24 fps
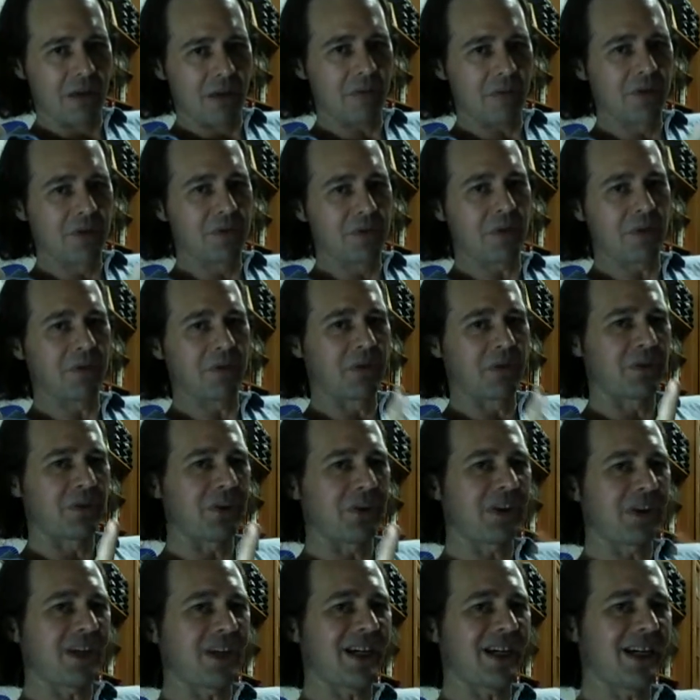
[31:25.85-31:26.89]
Most people don't
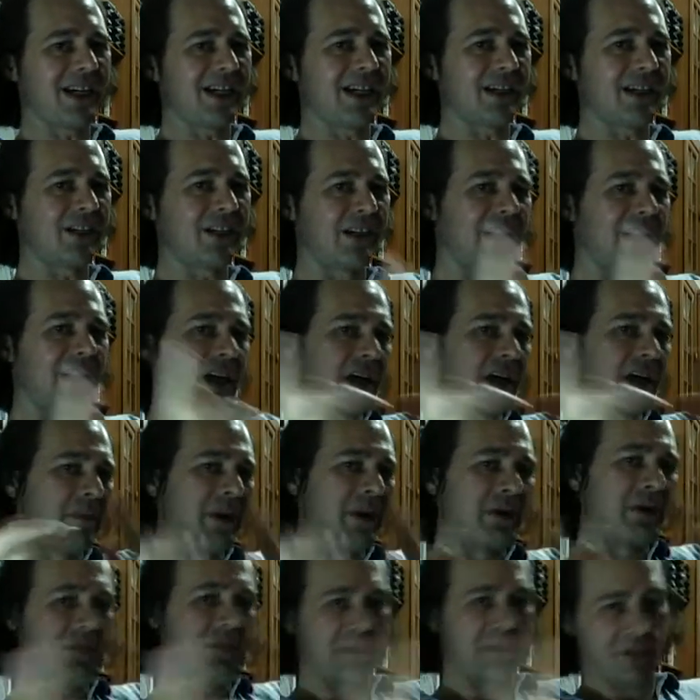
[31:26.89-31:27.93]
care about,